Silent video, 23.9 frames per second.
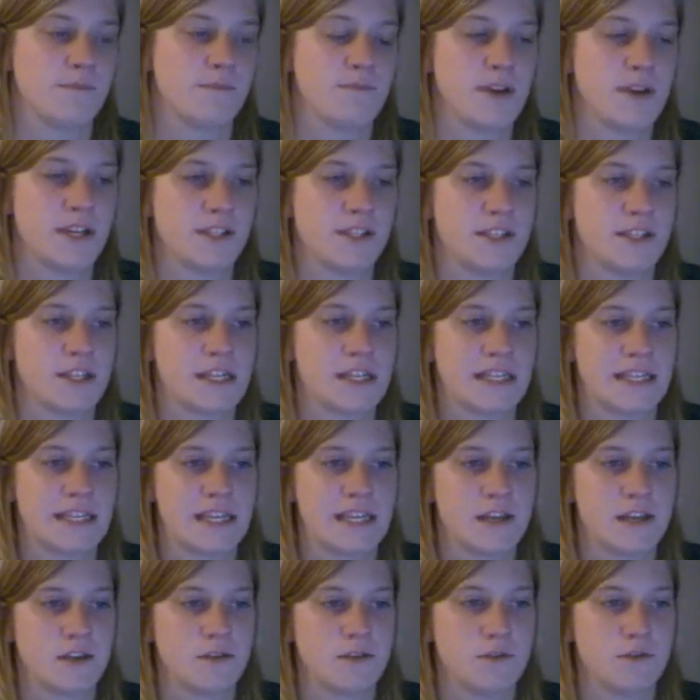Basically,
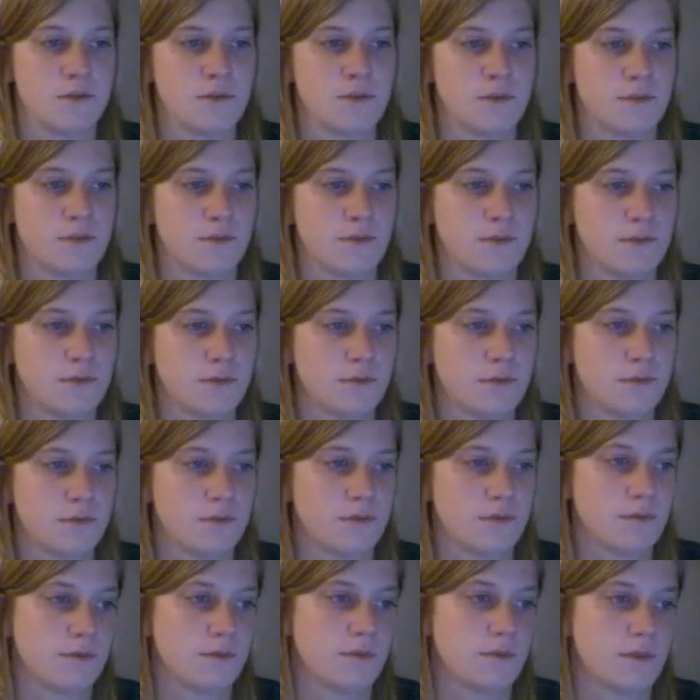you
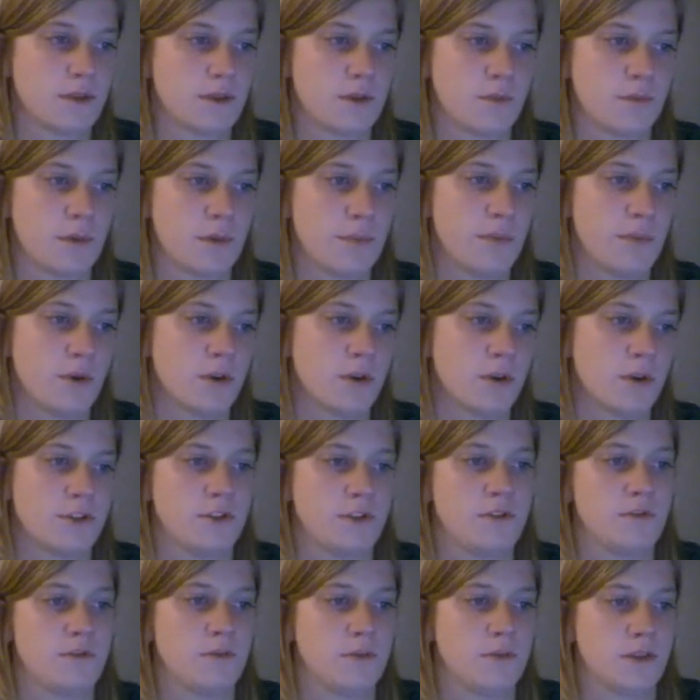report
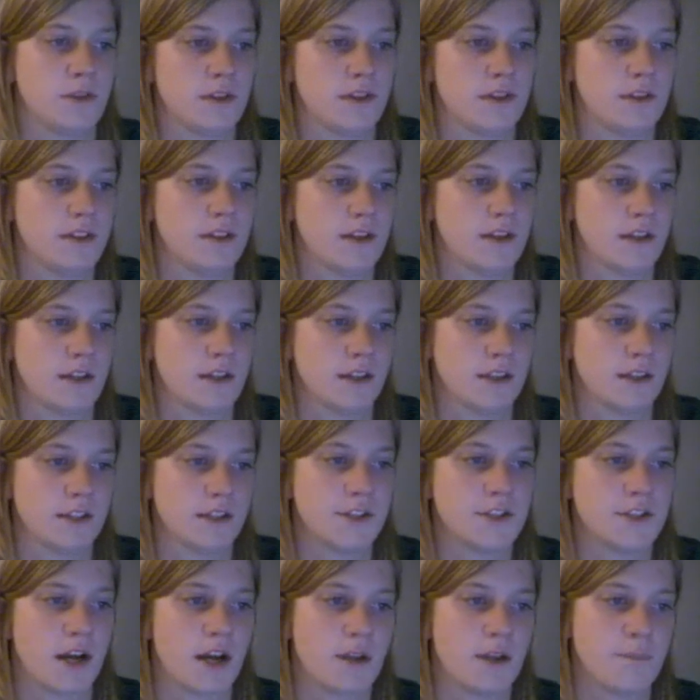to a
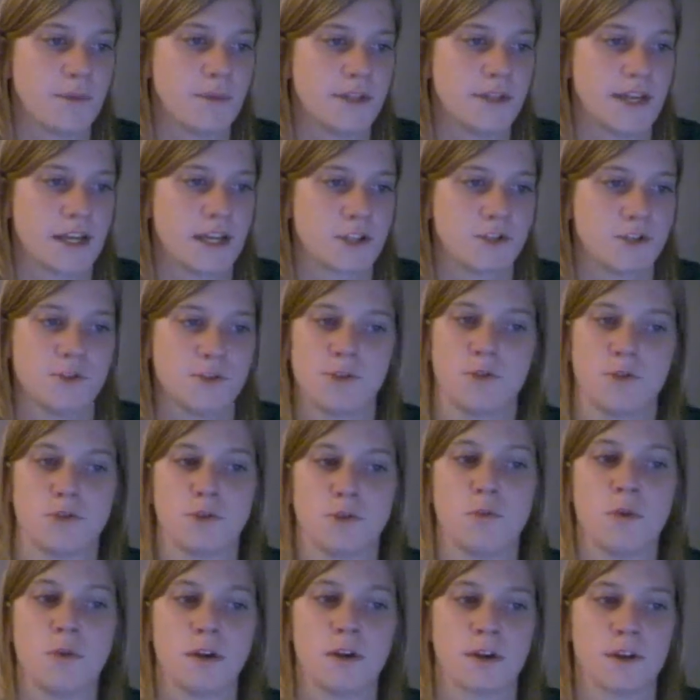child protection
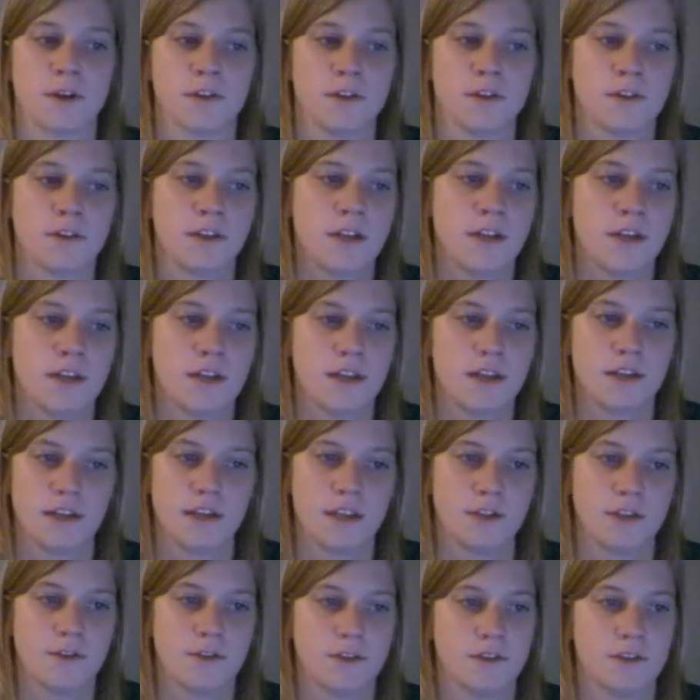social worker in
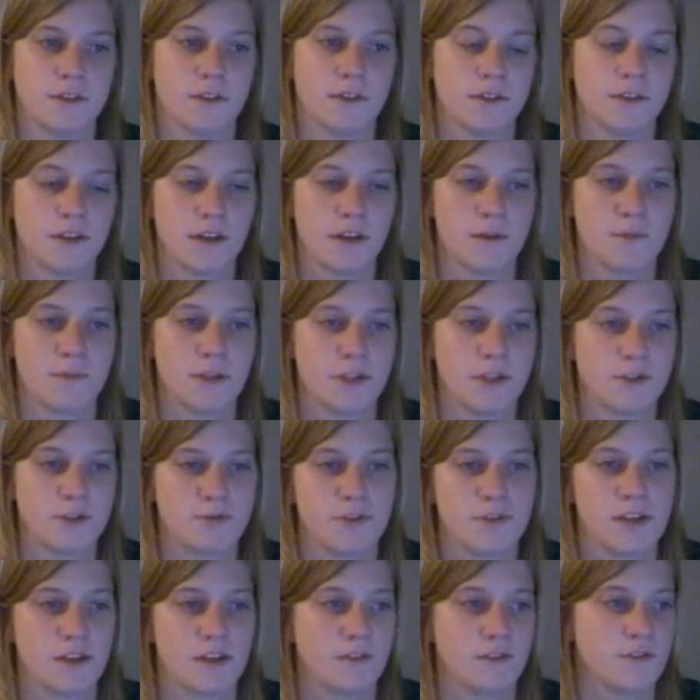either a
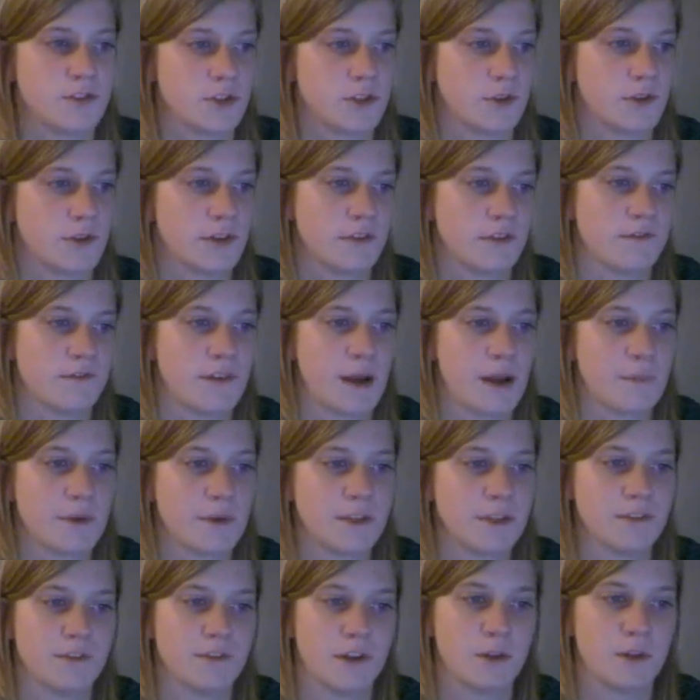Ministry of Children and
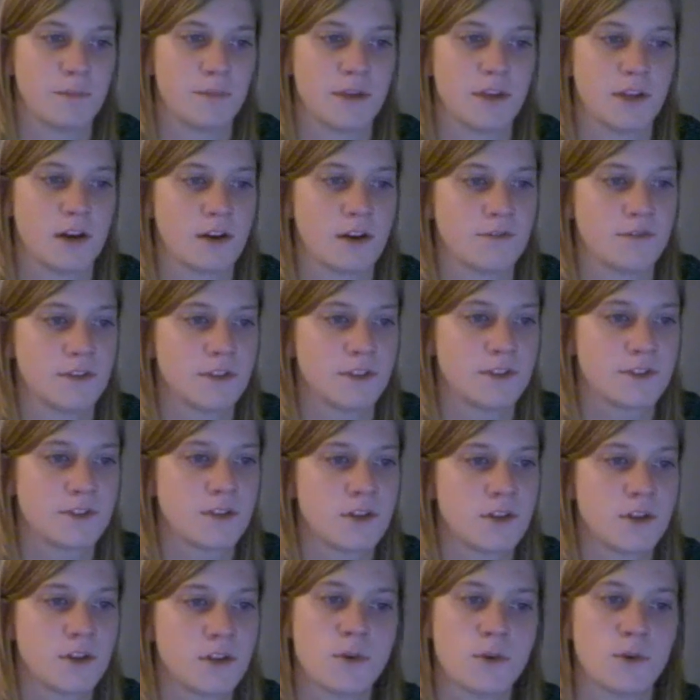Family Development office
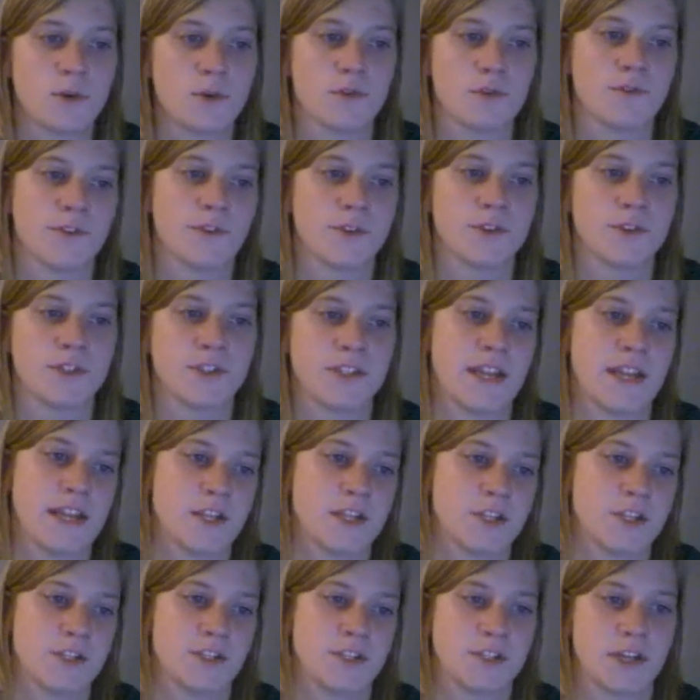or First
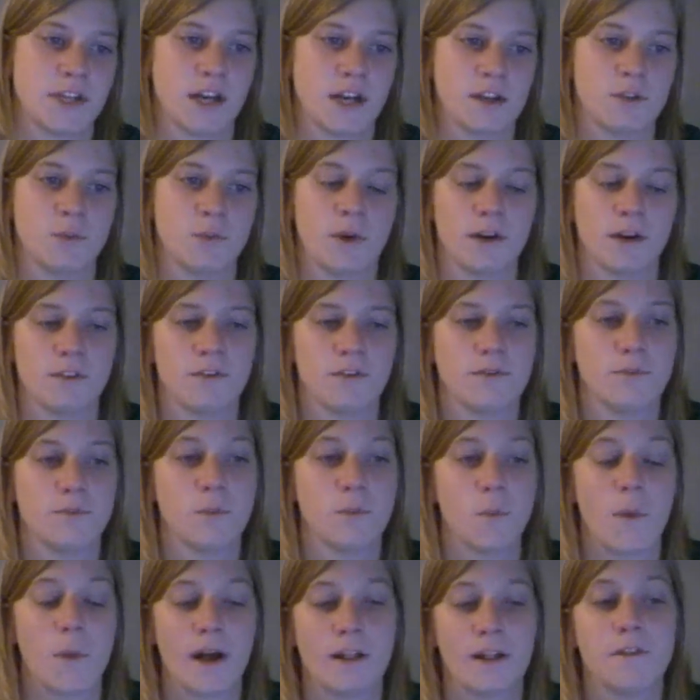Nations Child
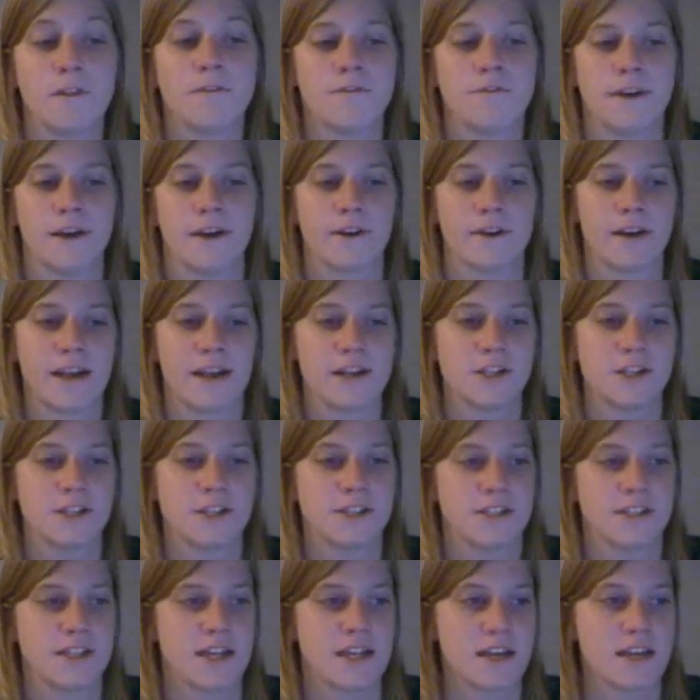Welfare
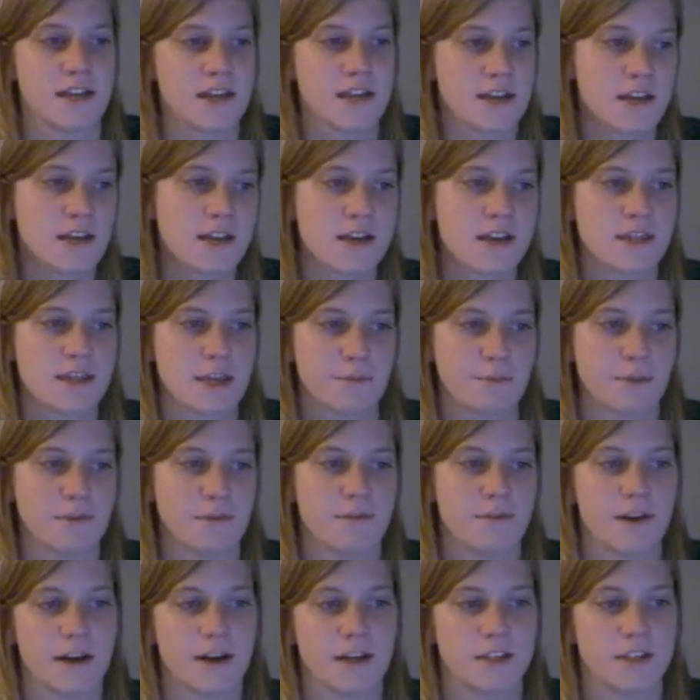Agency that
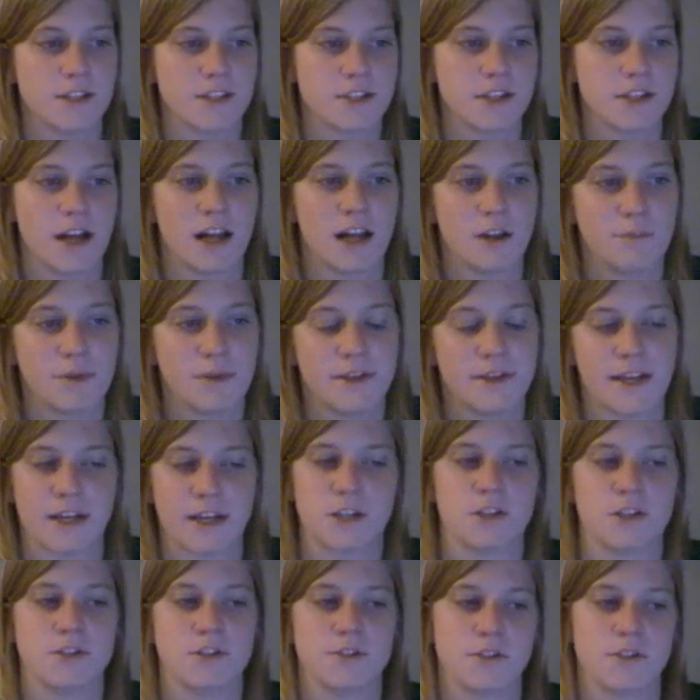provides child
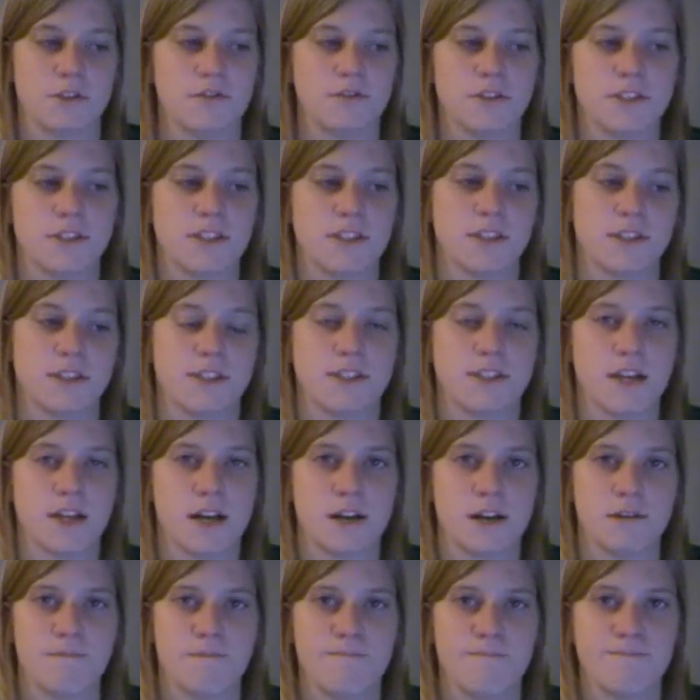protection services.
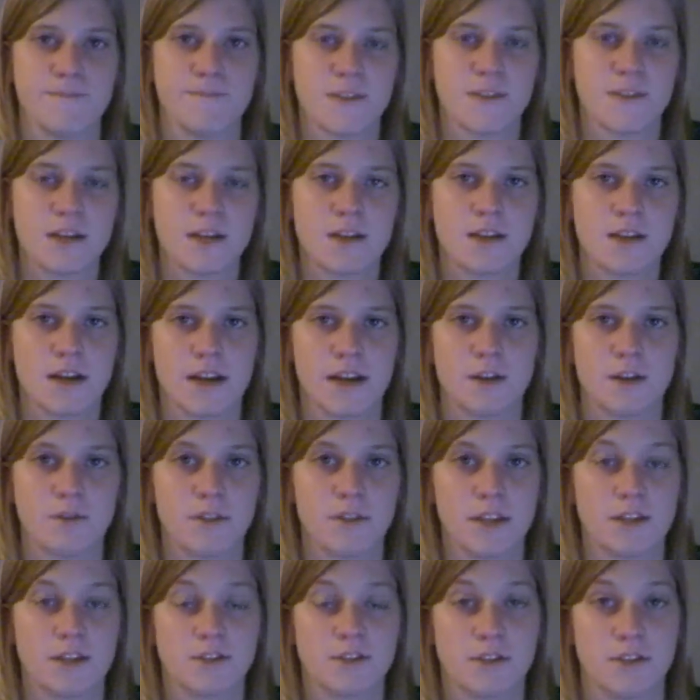I know
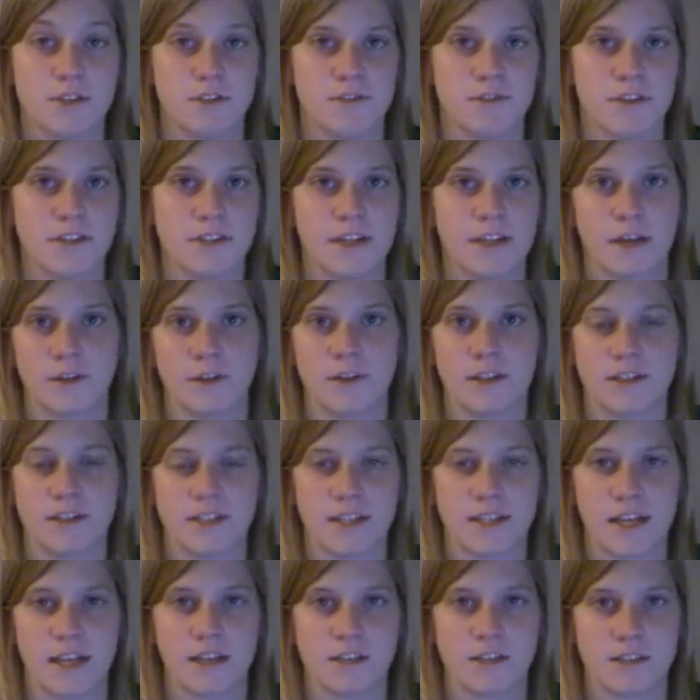things are different down in the
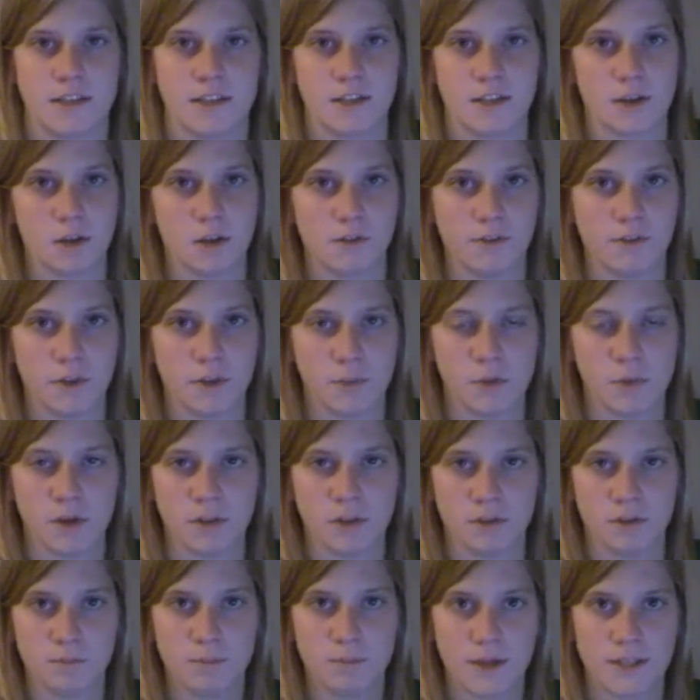States and all over the
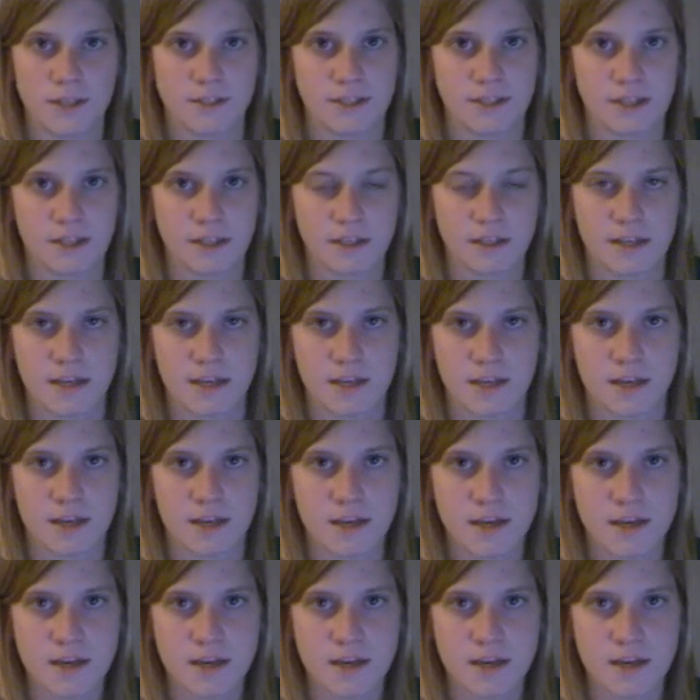world. Basically,